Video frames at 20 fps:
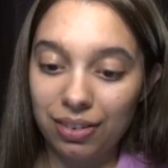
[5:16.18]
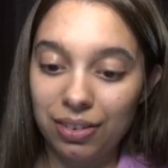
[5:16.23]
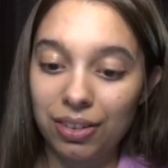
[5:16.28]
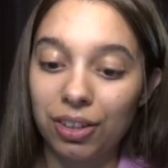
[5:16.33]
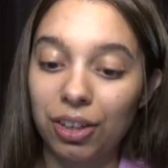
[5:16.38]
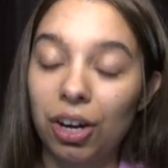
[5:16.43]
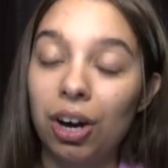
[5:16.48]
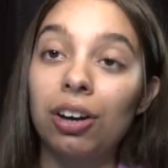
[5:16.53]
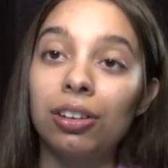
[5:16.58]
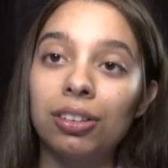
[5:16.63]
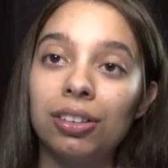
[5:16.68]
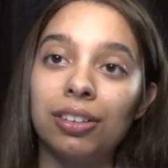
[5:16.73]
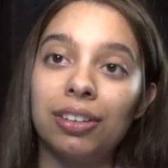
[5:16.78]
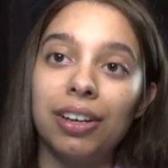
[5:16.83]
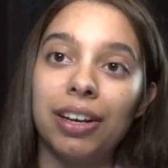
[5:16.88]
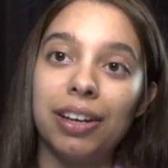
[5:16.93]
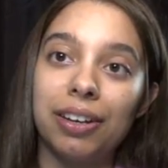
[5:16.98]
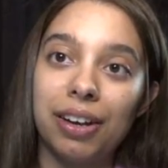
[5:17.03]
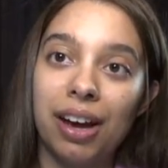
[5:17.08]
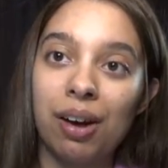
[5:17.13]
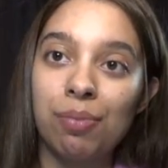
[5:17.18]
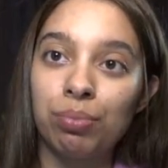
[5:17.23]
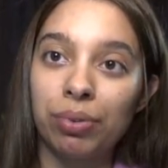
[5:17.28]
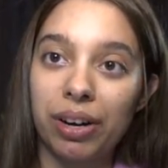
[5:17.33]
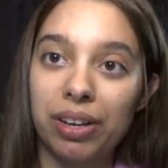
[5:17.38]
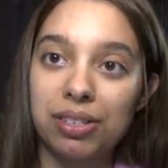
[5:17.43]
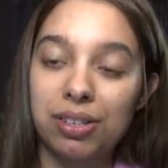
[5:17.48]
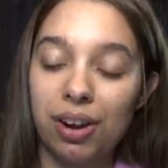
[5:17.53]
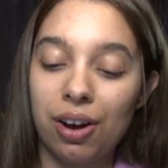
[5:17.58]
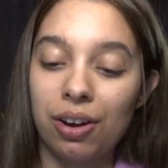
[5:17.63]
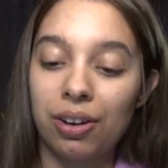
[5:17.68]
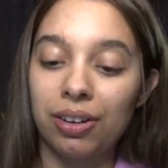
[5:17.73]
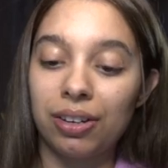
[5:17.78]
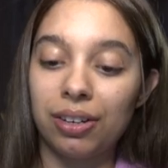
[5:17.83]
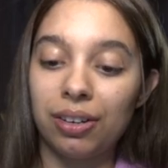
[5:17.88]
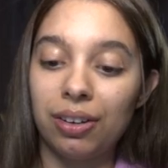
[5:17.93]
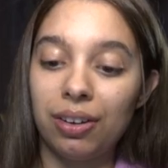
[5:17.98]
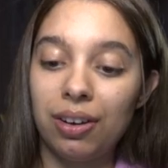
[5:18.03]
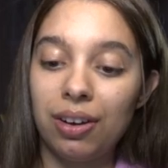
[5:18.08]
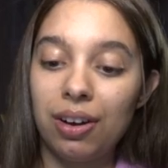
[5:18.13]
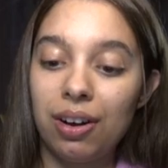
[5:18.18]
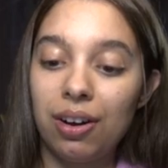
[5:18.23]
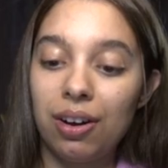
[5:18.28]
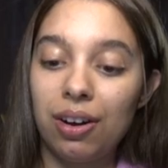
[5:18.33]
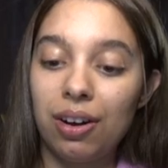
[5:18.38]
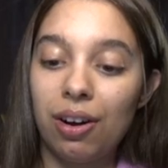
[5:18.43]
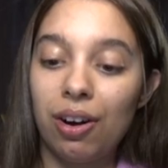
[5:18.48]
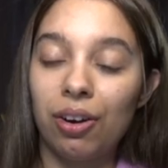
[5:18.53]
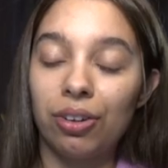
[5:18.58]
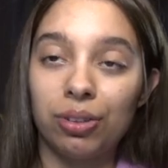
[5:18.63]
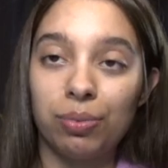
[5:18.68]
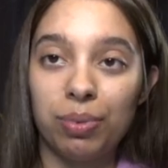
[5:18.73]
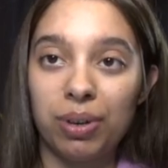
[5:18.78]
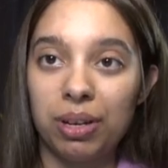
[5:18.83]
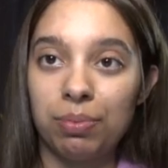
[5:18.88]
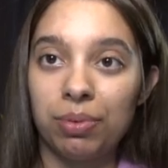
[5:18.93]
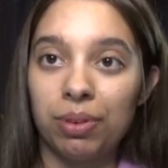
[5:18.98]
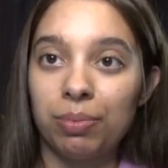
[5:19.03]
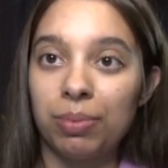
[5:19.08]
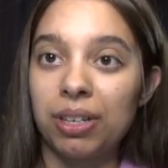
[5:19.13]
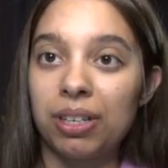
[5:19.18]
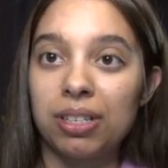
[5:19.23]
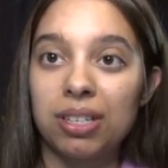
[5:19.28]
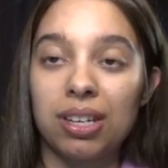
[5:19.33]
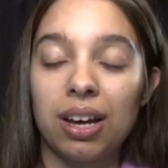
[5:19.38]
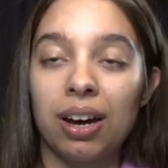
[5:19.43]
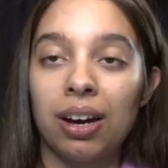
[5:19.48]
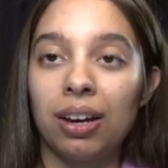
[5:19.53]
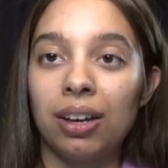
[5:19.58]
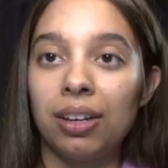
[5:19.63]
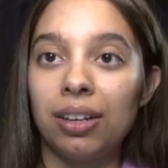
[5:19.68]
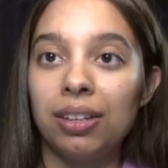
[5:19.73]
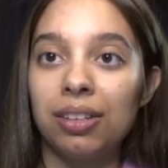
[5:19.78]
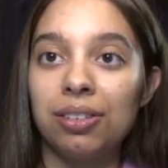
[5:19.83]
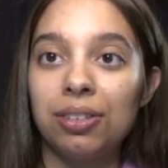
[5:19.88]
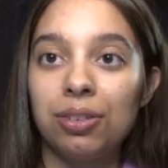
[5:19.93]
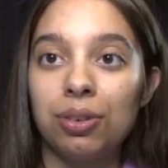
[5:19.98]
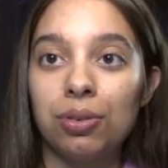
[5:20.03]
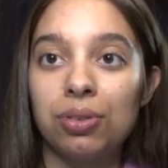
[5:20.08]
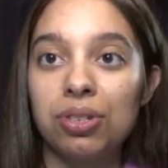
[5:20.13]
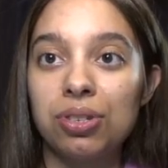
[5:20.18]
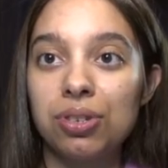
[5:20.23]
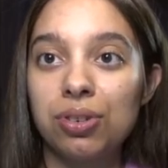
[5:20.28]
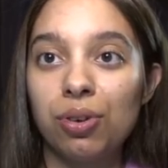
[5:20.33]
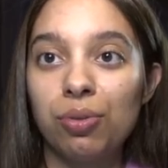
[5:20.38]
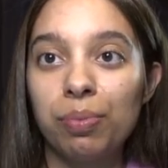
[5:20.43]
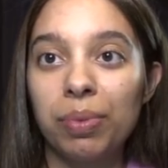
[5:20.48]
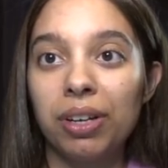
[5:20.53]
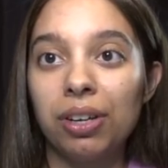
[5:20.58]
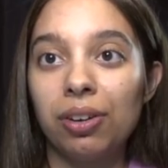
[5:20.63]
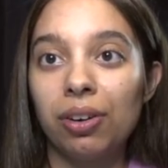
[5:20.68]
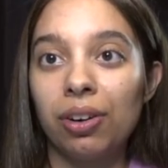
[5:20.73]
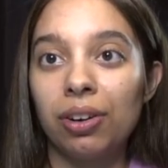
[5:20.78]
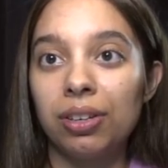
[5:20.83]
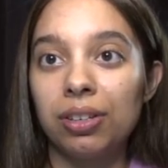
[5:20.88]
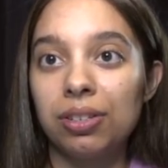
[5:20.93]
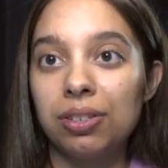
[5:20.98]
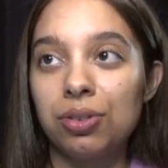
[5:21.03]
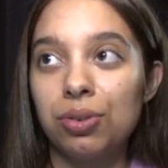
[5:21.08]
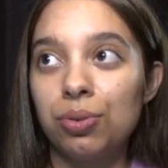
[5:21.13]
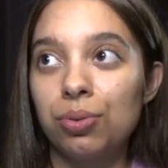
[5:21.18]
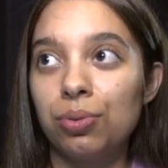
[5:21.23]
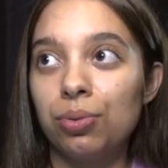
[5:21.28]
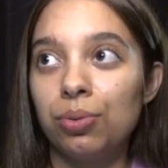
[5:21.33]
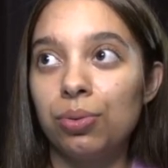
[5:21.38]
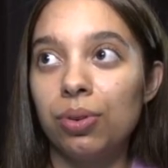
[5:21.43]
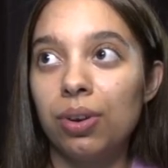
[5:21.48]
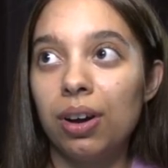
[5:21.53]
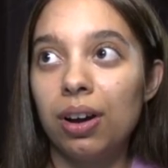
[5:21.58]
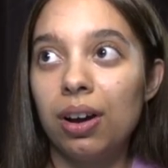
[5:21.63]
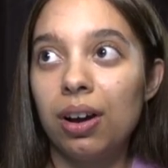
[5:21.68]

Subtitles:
the color and not press hard on the paper, because I know so many artists who,